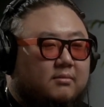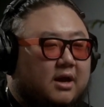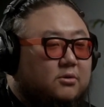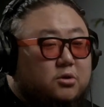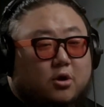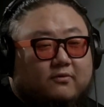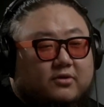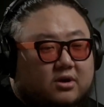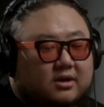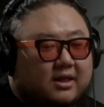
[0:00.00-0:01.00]
I don't know if they're
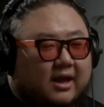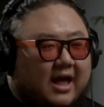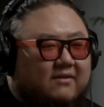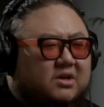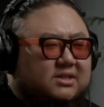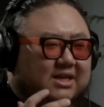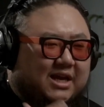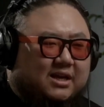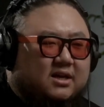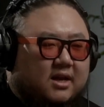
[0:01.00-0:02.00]
gonna, like, have a
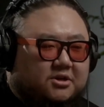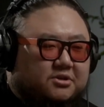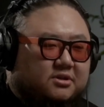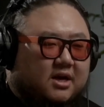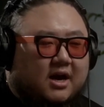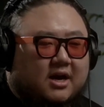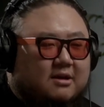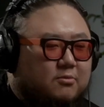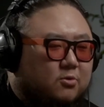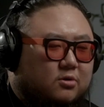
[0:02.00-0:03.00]
tight connection to
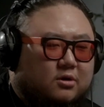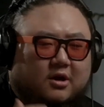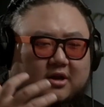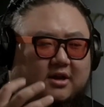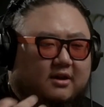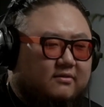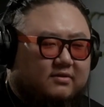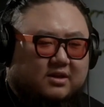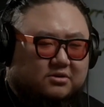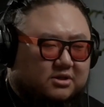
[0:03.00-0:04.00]
Hybe or
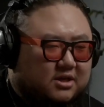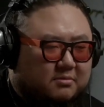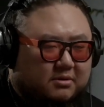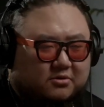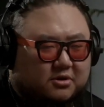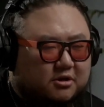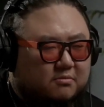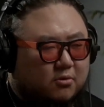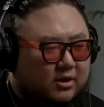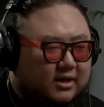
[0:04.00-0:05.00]
if they're just gonna be treated
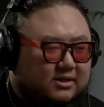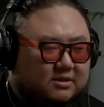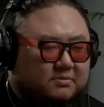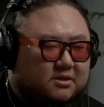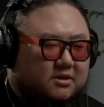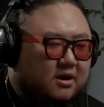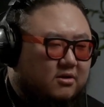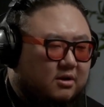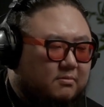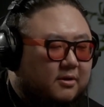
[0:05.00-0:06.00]
more like a
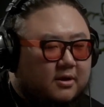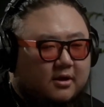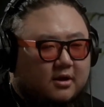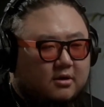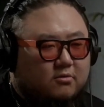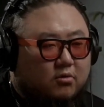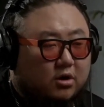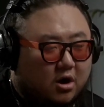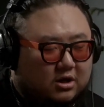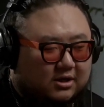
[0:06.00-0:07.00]
subsidiary. But
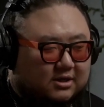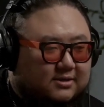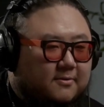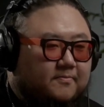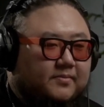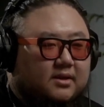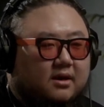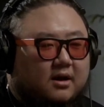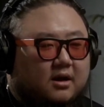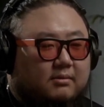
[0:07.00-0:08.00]
regardless,
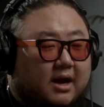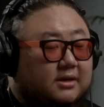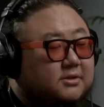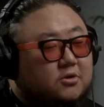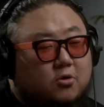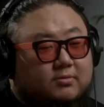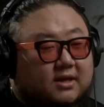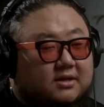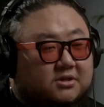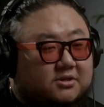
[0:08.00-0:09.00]
I do hope
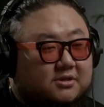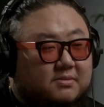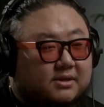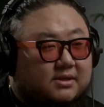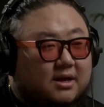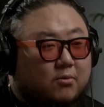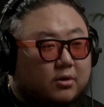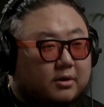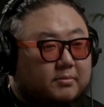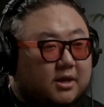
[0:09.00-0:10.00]
that this just means that we're
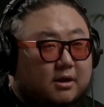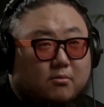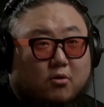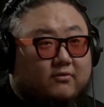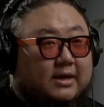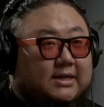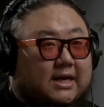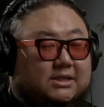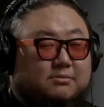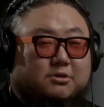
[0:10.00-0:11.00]
gonna be getting more
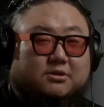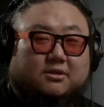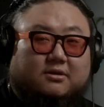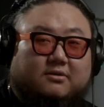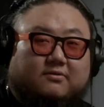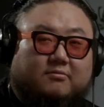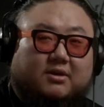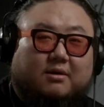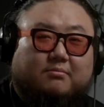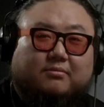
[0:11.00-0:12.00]
fantastic music from
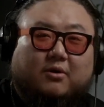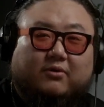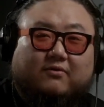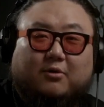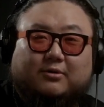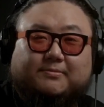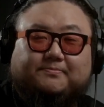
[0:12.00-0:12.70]
them going forward.